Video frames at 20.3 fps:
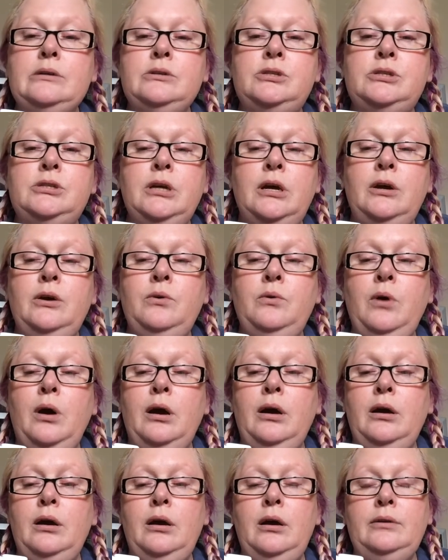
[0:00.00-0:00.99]
So
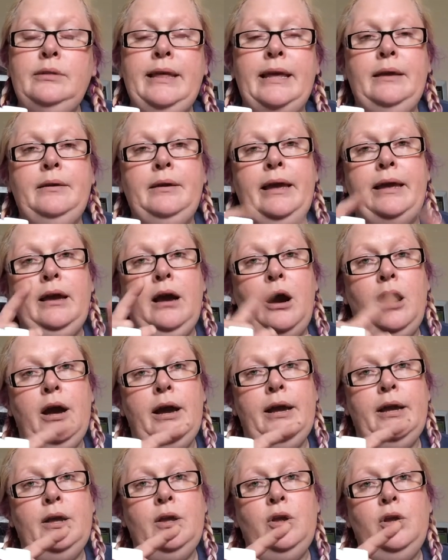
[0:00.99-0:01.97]
they came
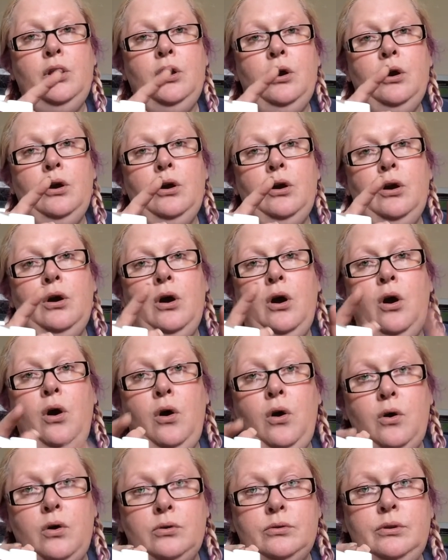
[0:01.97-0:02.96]

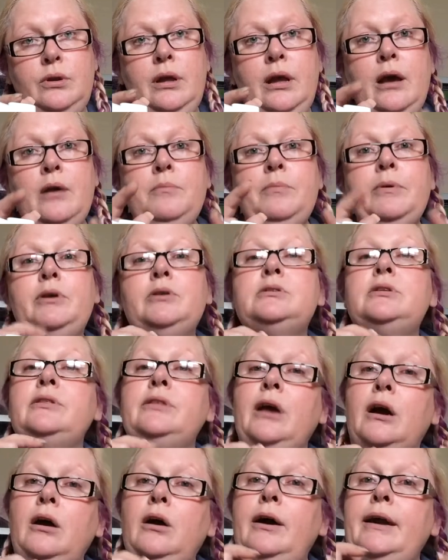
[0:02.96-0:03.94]
on because of
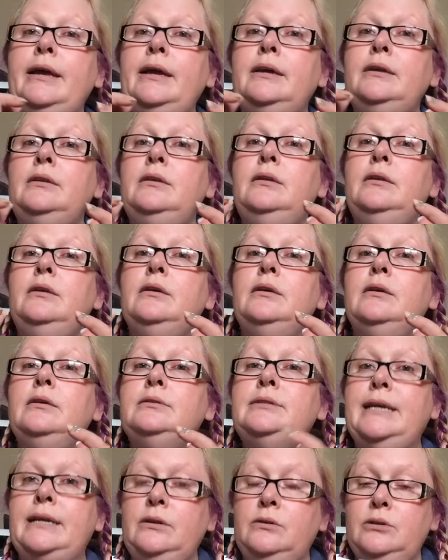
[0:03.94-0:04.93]
the iron
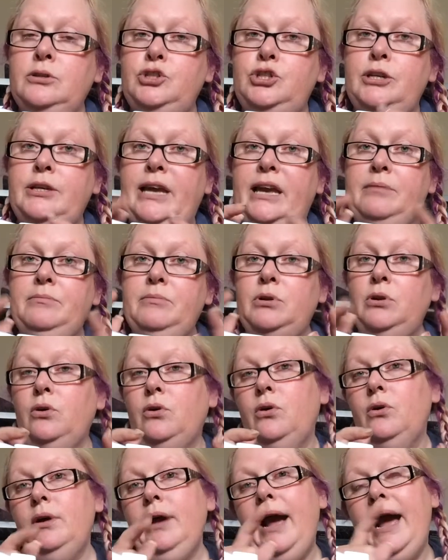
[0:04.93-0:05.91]
technology came
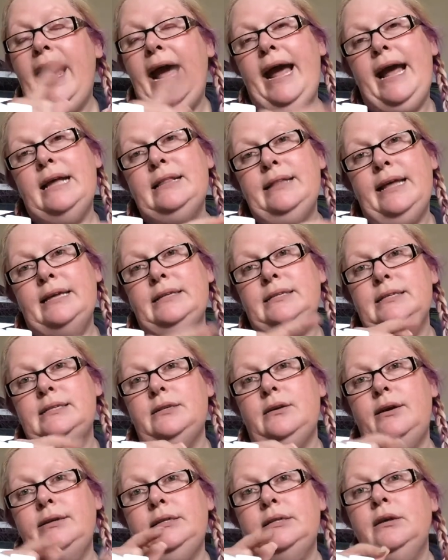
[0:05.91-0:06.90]
along, and they
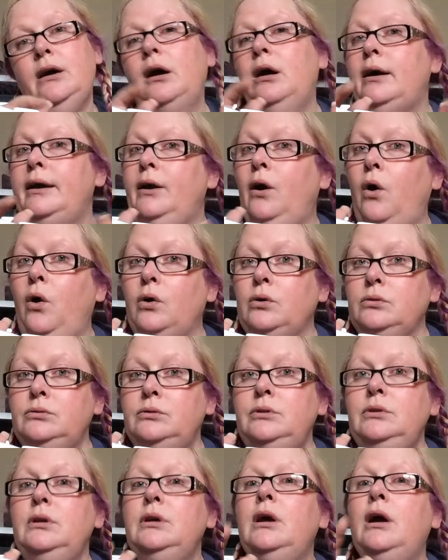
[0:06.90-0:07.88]
decided
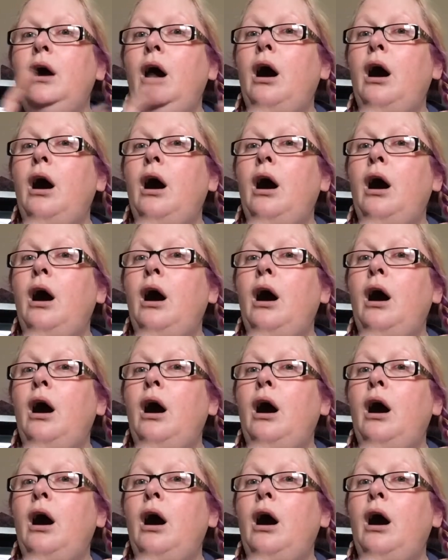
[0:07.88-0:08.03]
iron.